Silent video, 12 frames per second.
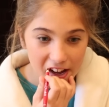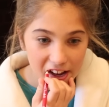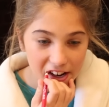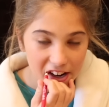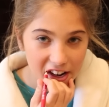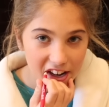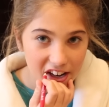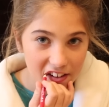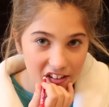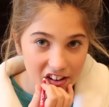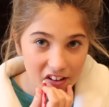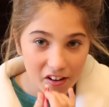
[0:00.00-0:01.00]
I don't
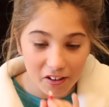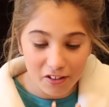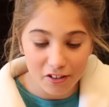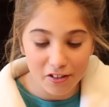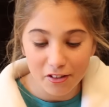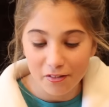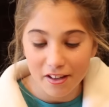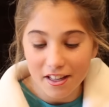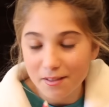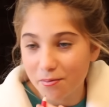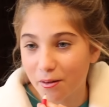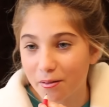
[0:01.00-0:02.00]
even know how to do it.
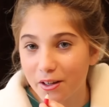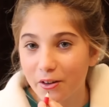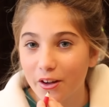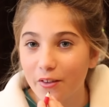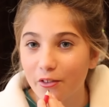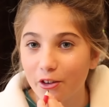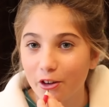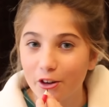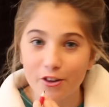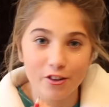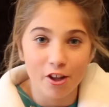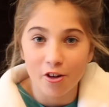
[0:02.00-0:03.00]
It's probably not even good
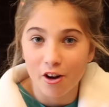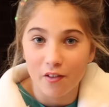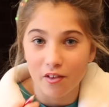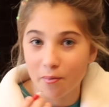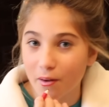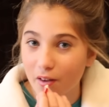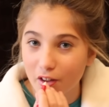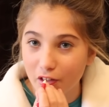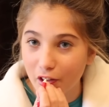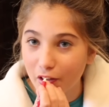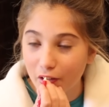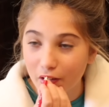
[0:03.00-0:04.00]
because I don't have a mirror,
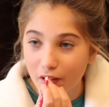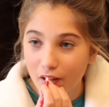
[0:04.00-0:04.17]
so.